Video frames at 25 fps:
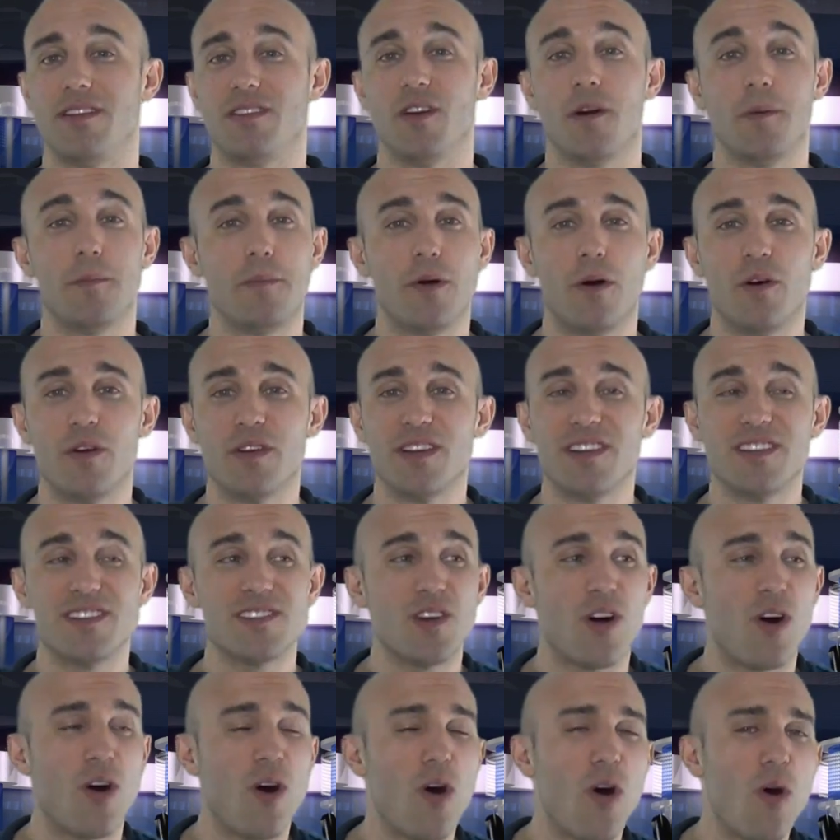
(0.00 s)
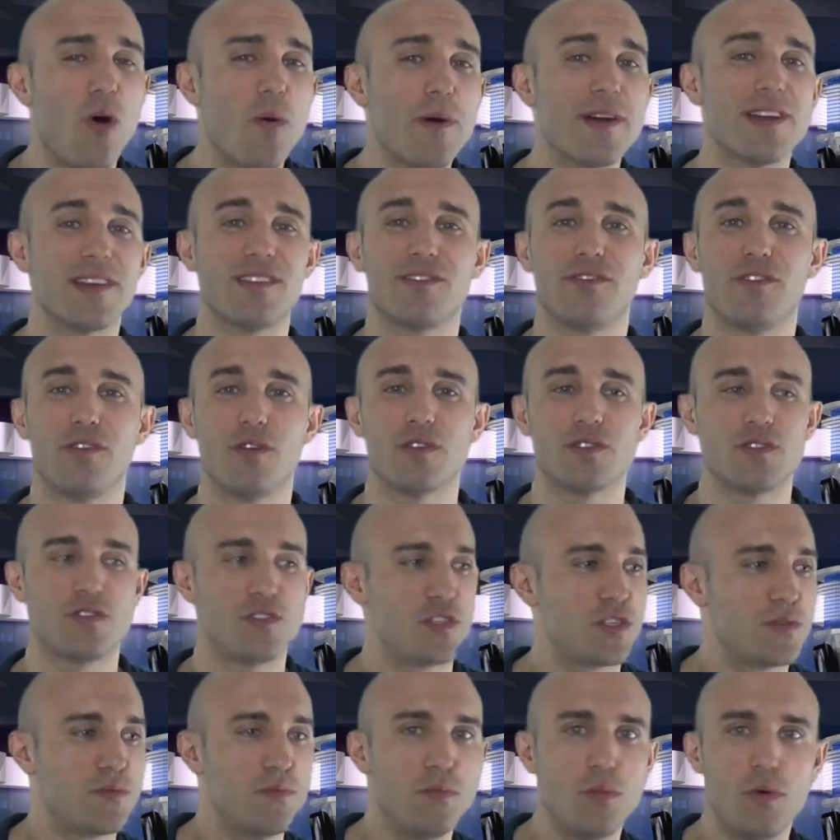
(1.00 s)
Your opponent is always forced to
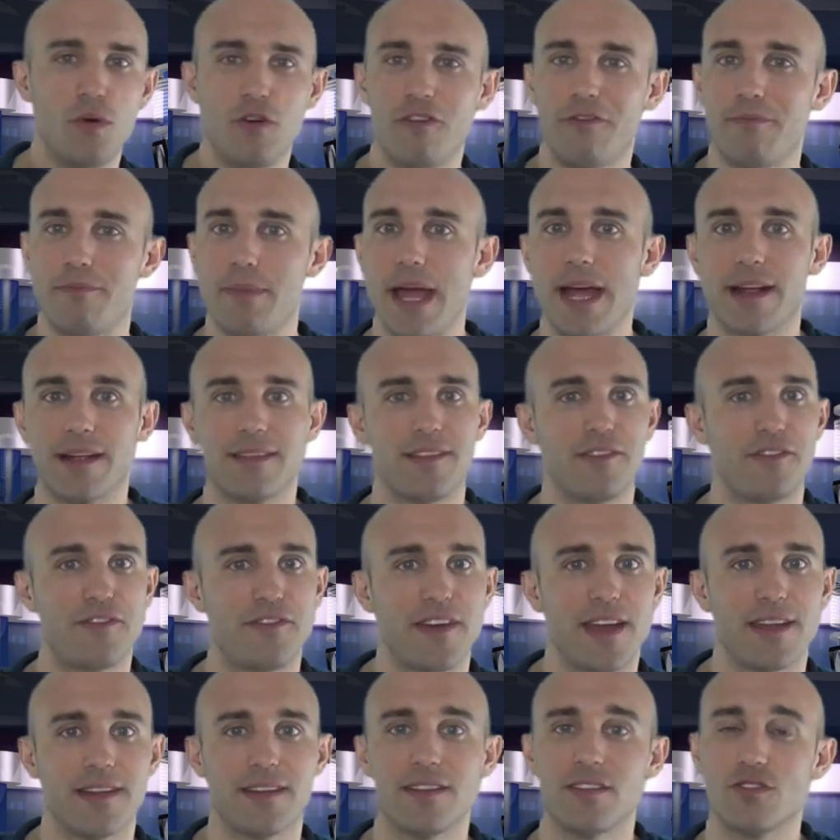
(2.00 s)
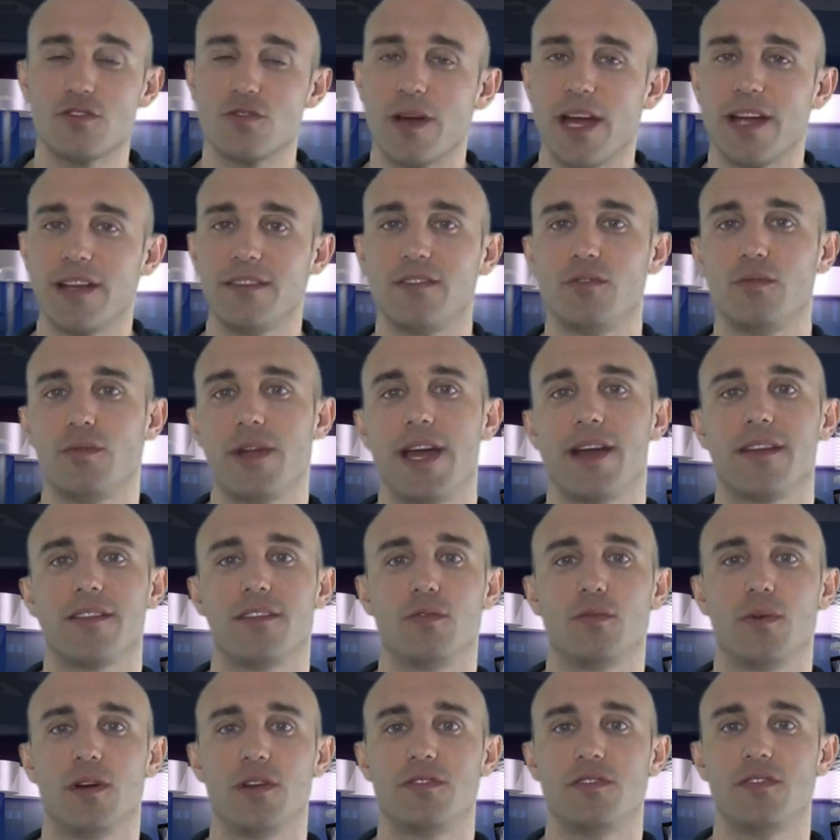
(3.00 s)
just move back, defend, and trying to react
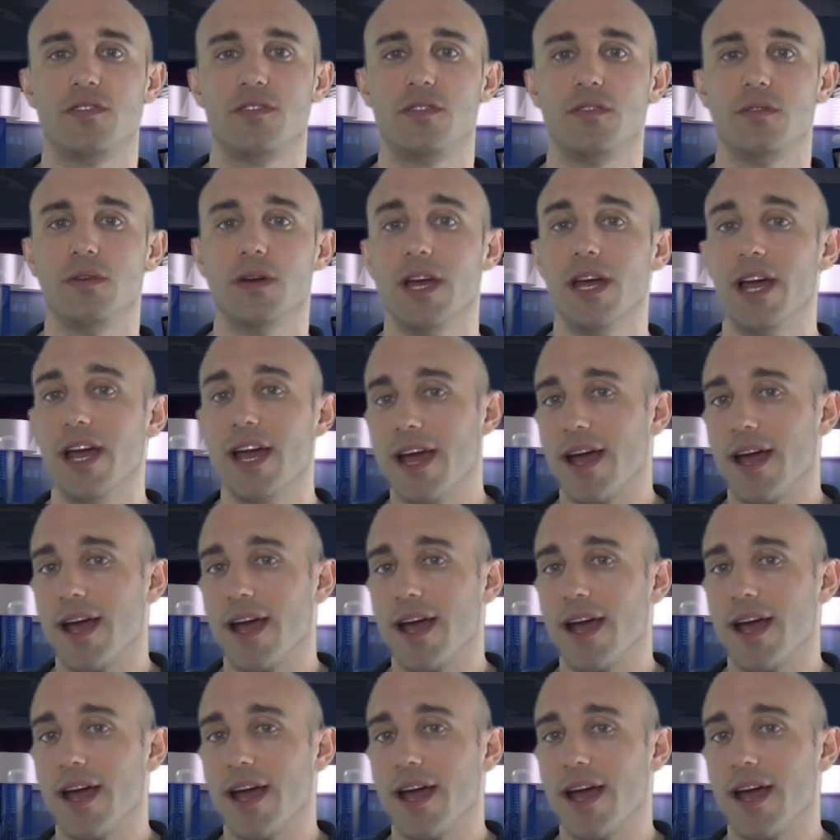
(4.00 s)
to what you do.